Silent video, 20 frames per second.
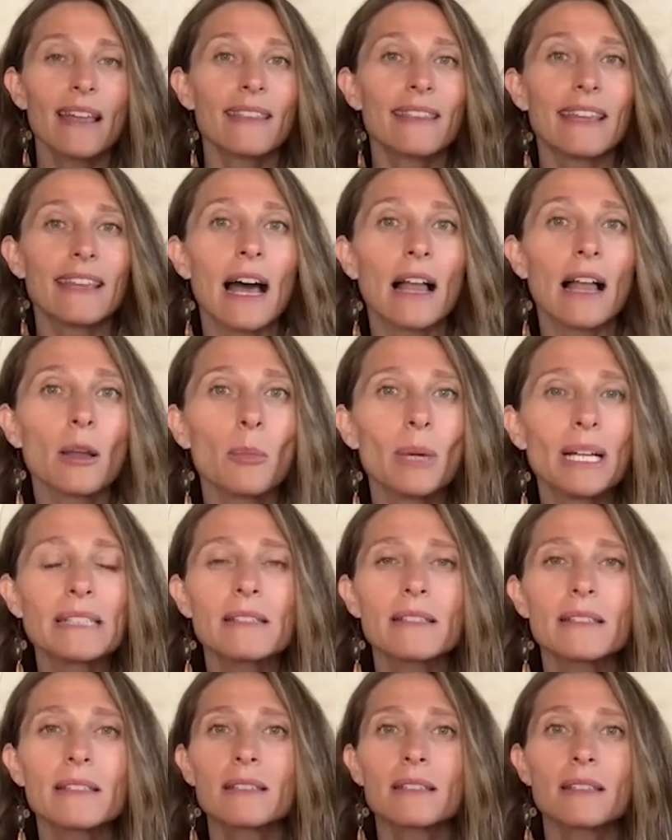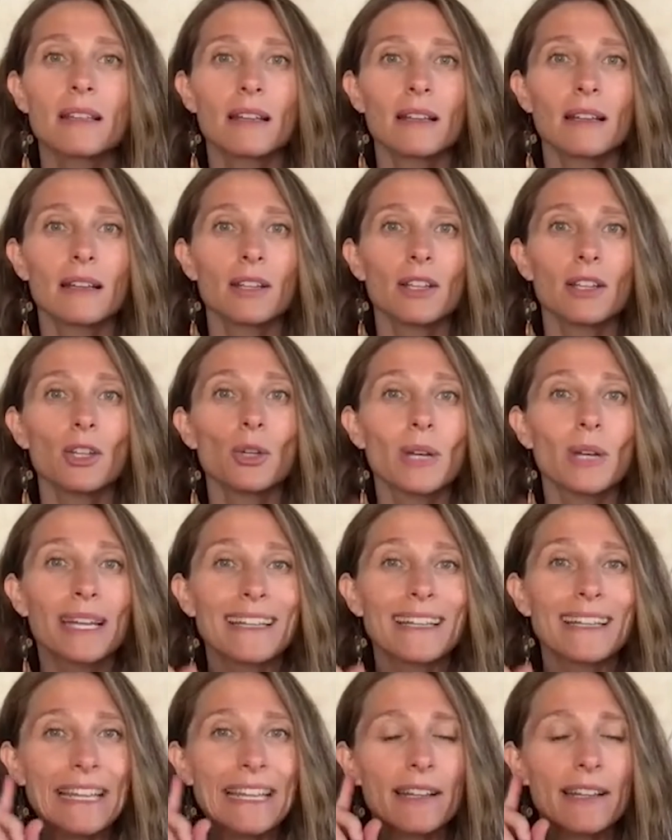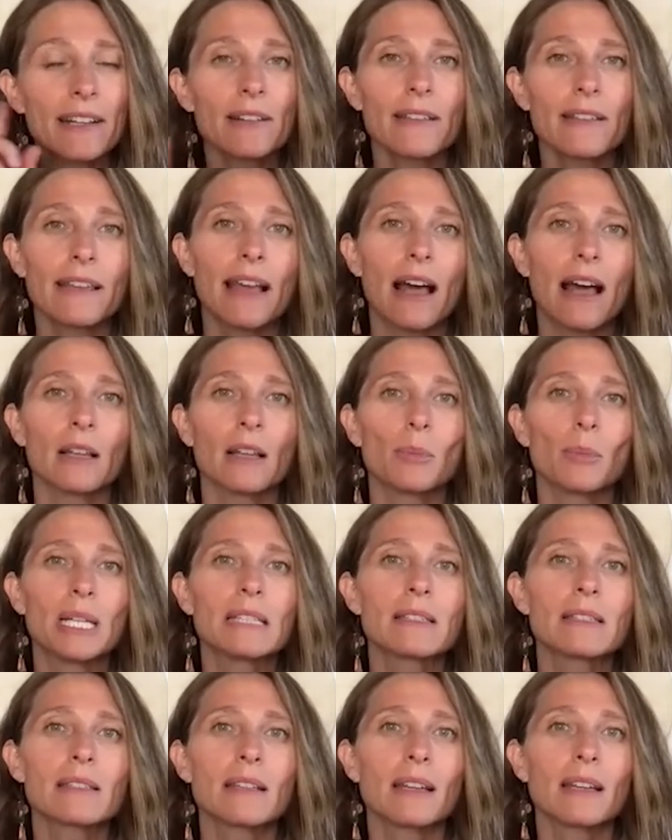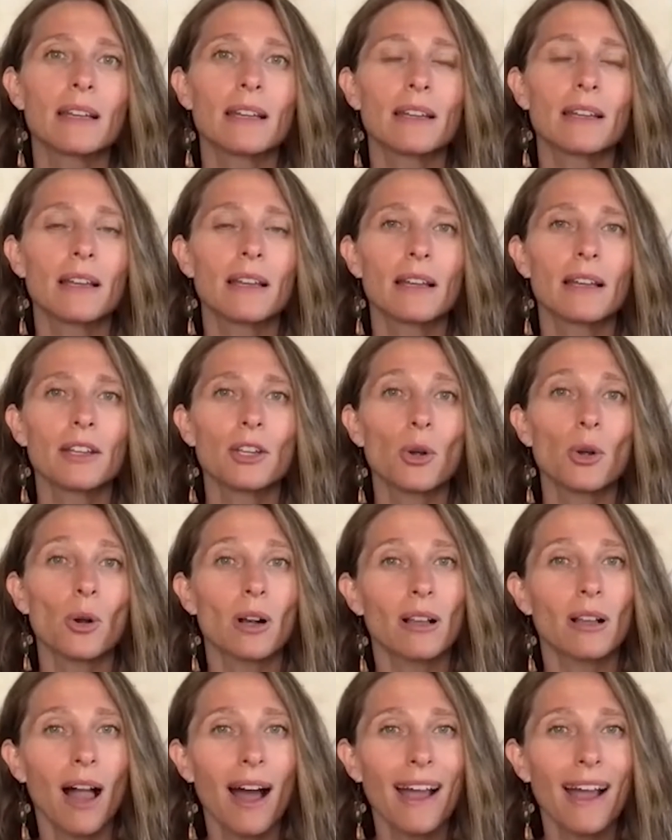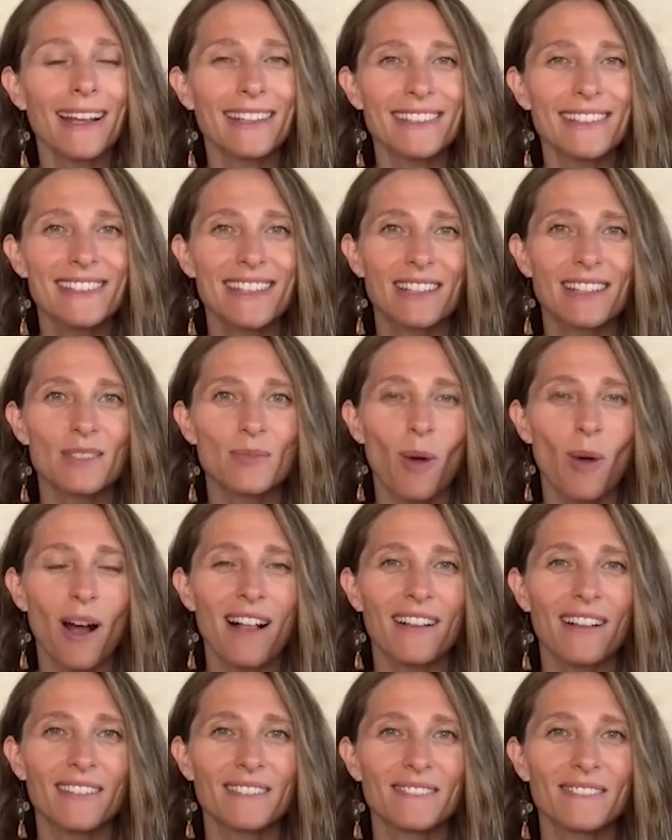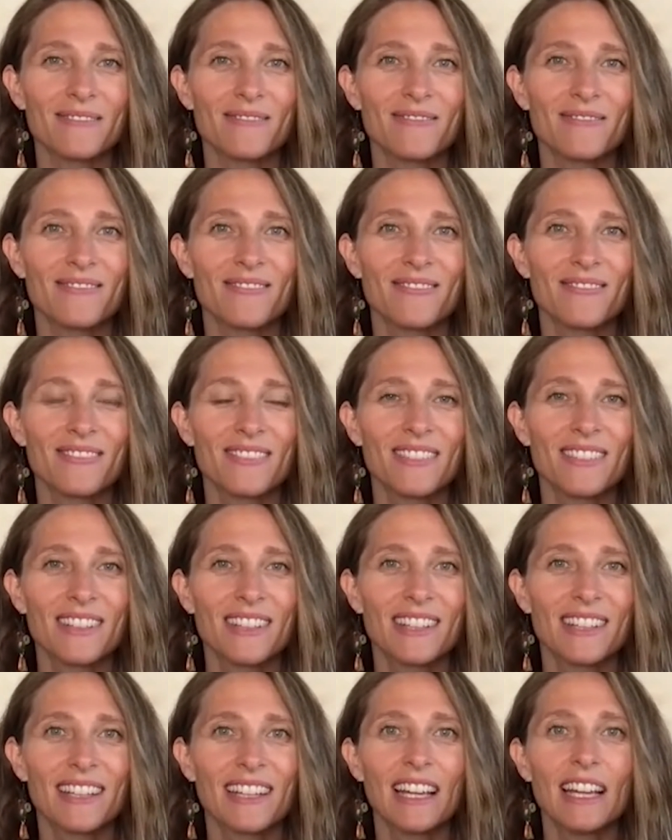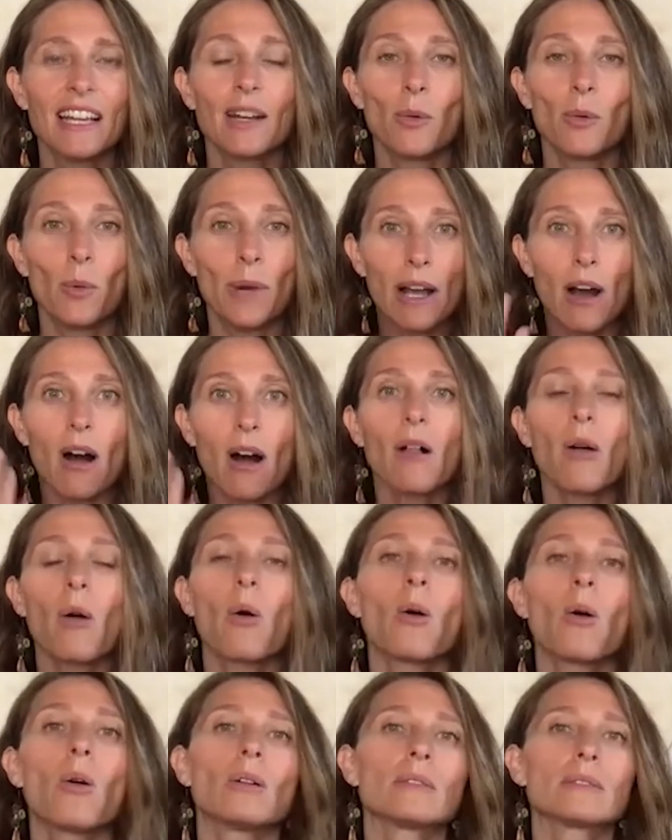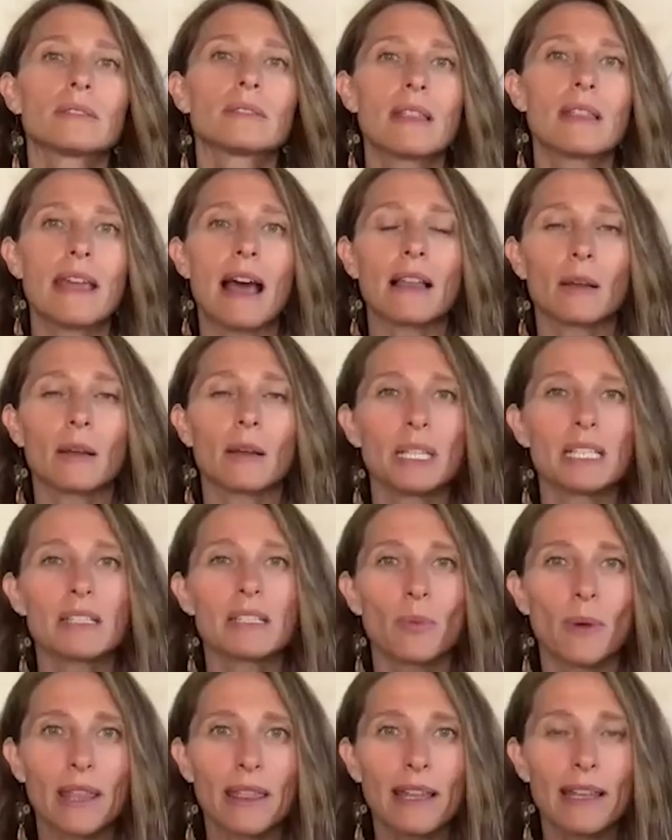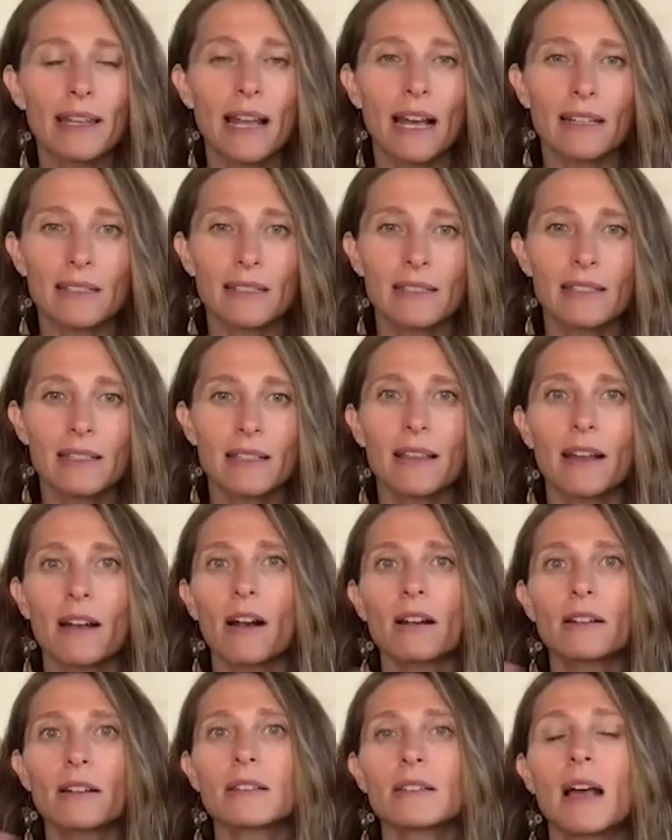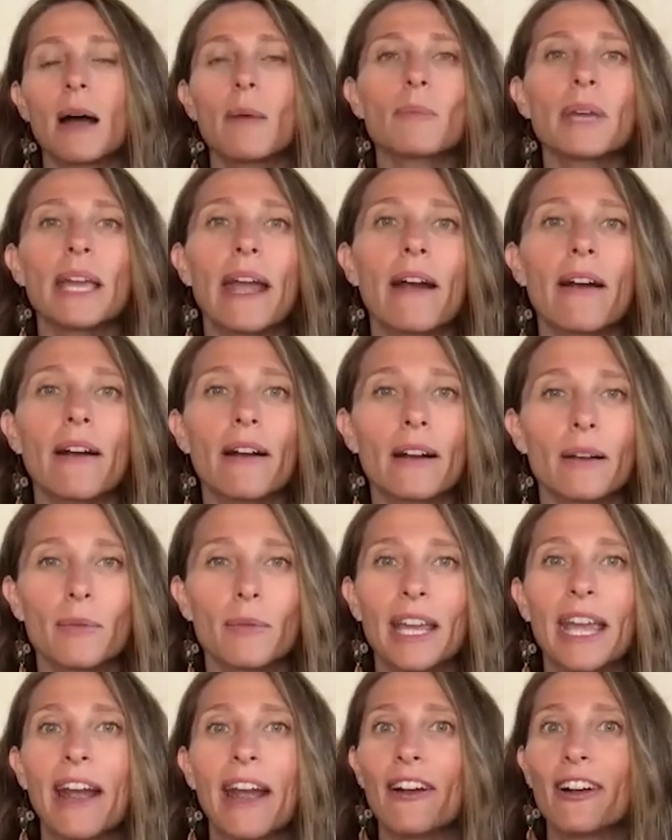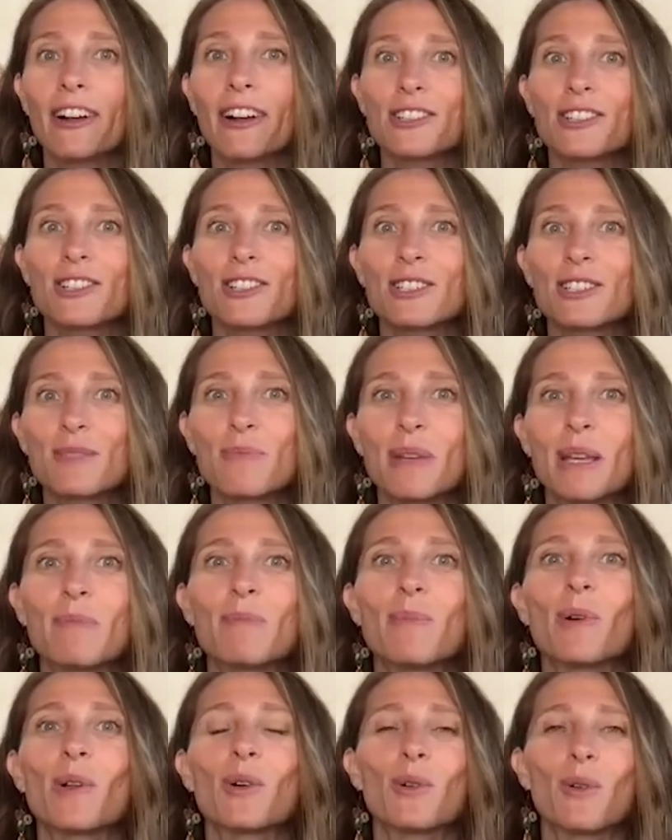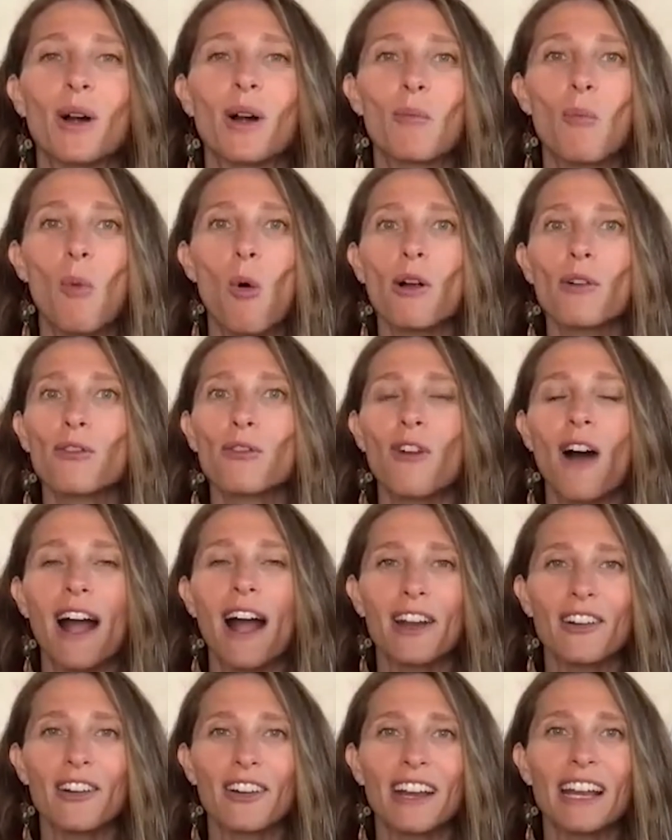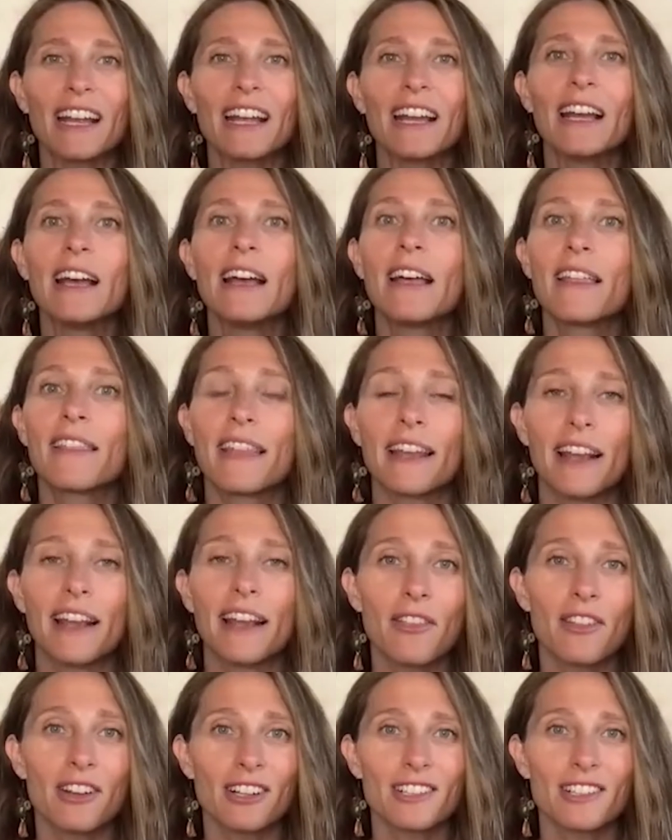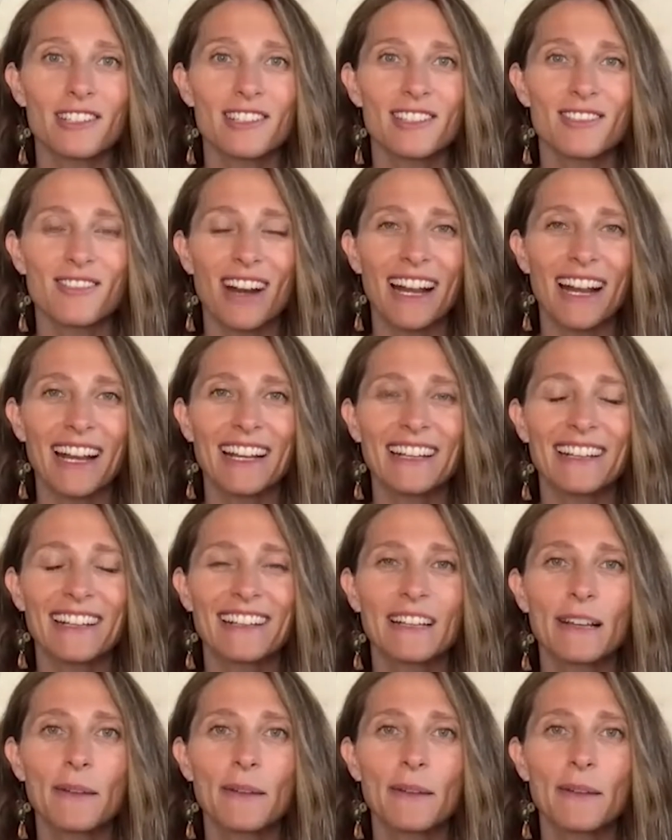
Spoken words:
The elements, you can hear the elements in your clients as well. We all hold the elements within us. There are some characters, people who are more fiery than others, right?